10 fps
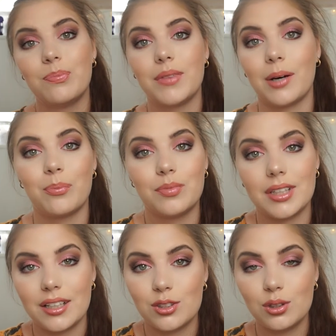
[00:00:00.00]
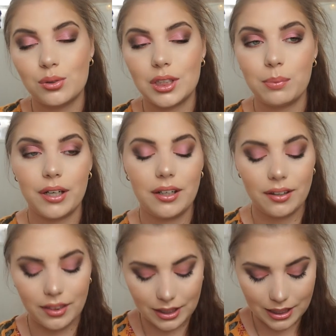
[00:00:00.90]
yeah, there's no dip or
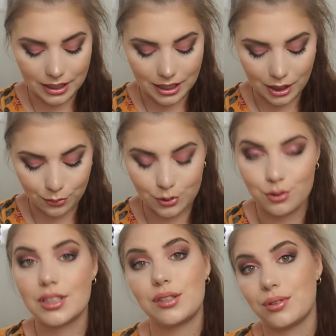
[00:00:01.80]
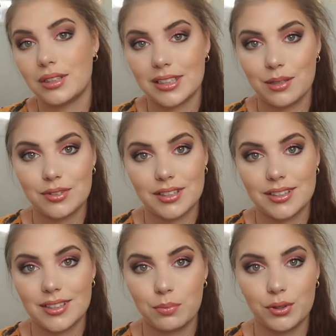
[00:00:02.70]
anything and I have used it three times
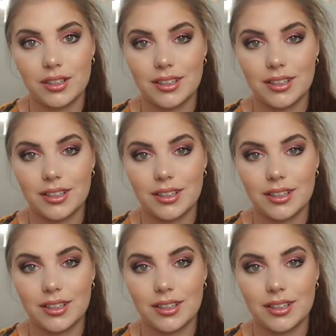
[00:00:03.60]
since I put